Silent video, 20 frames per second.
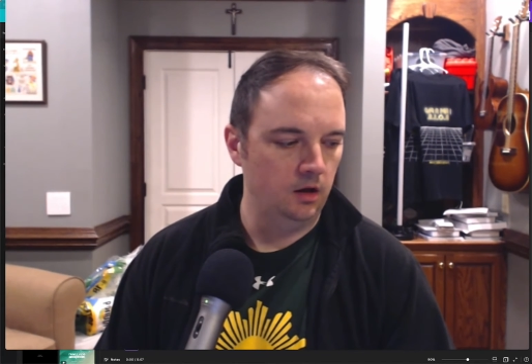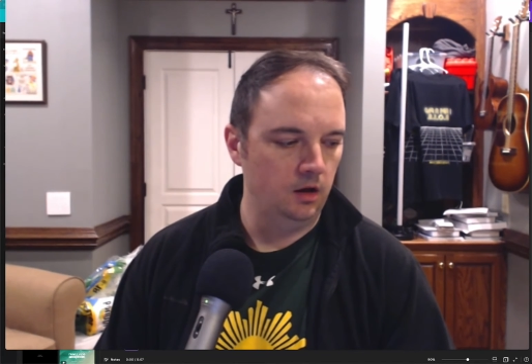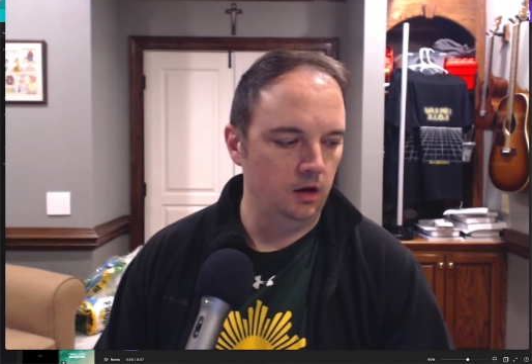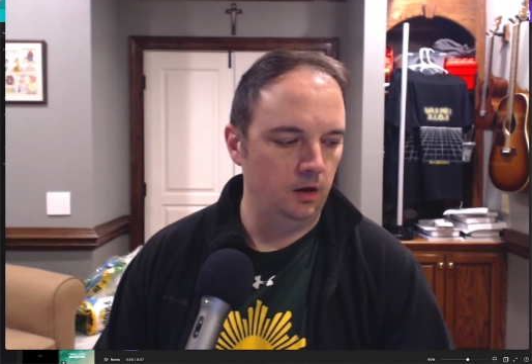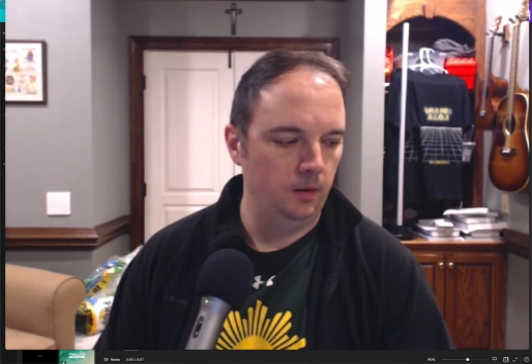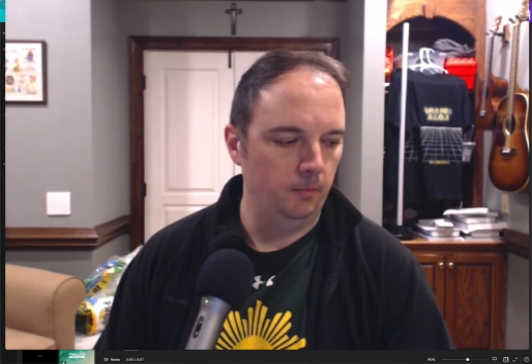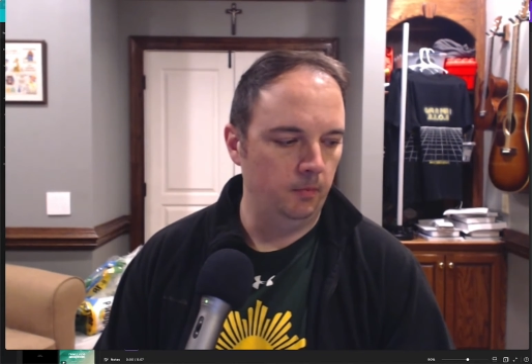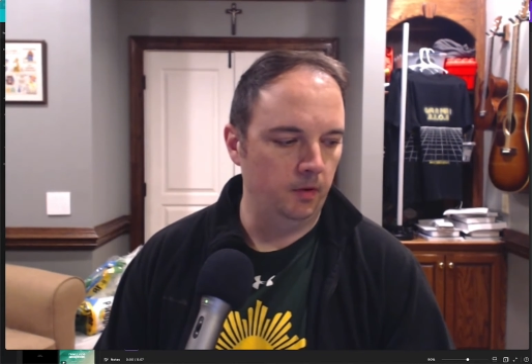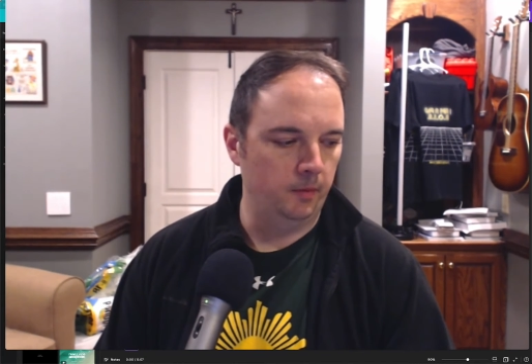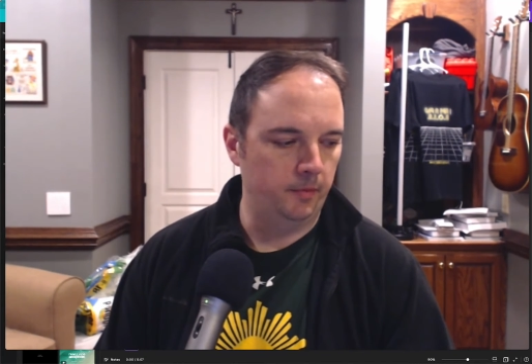
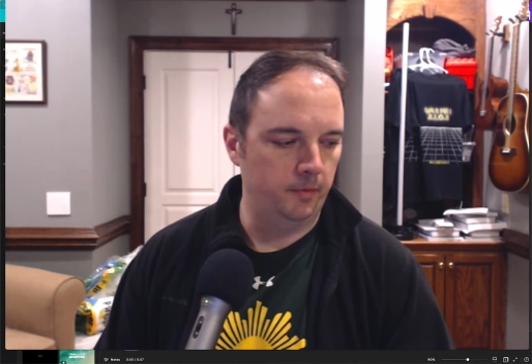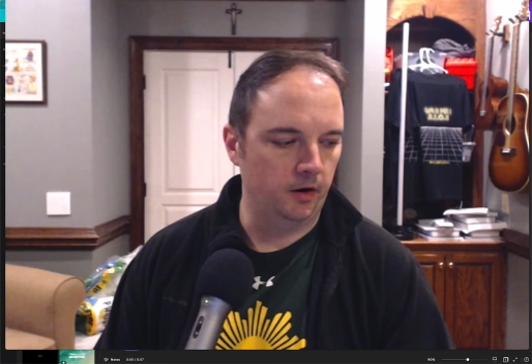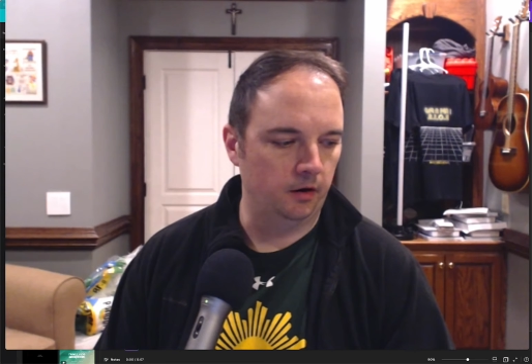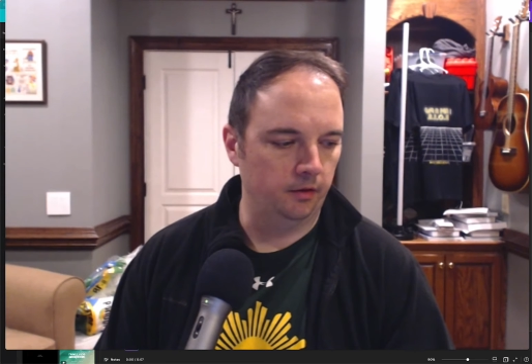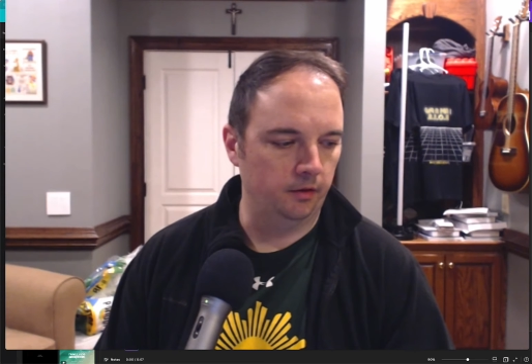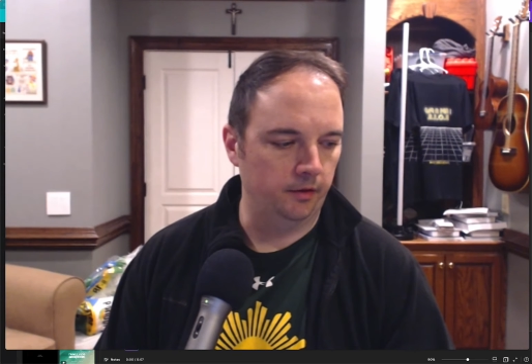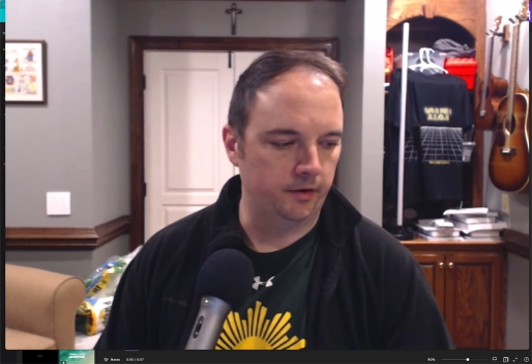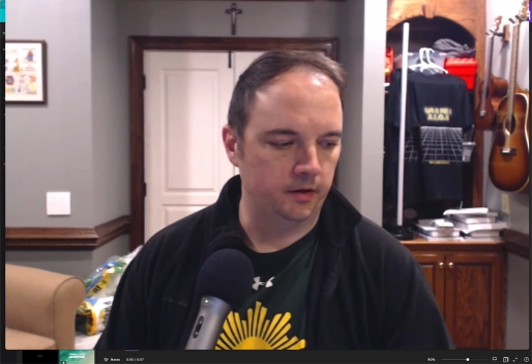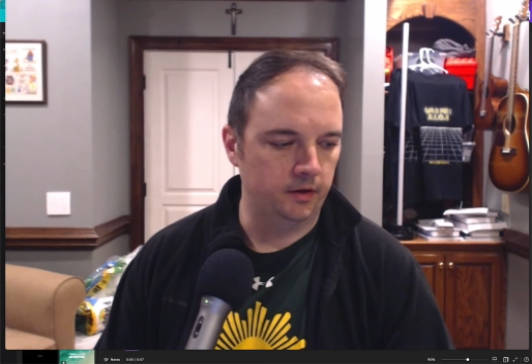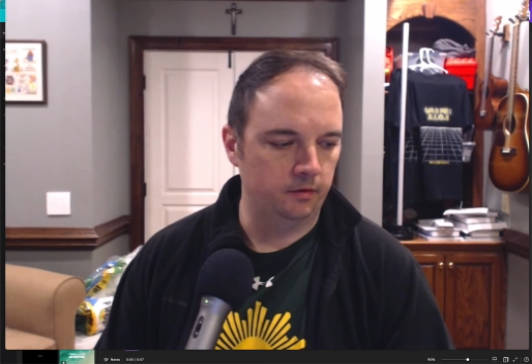but
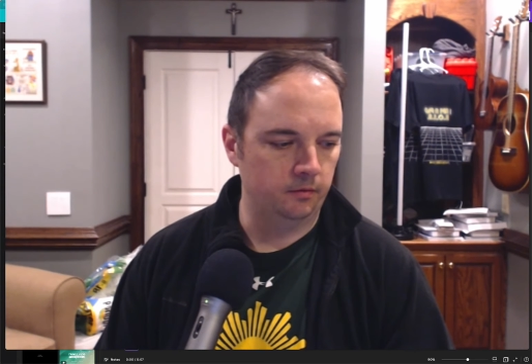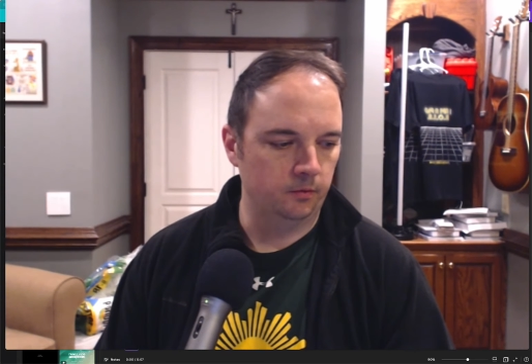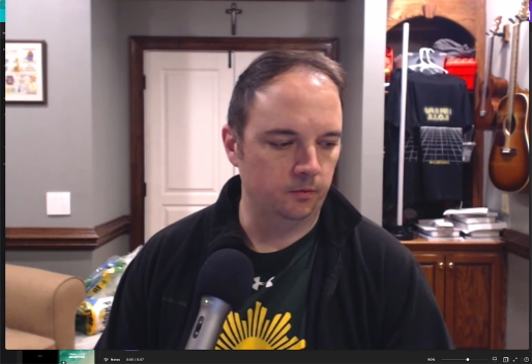apparently in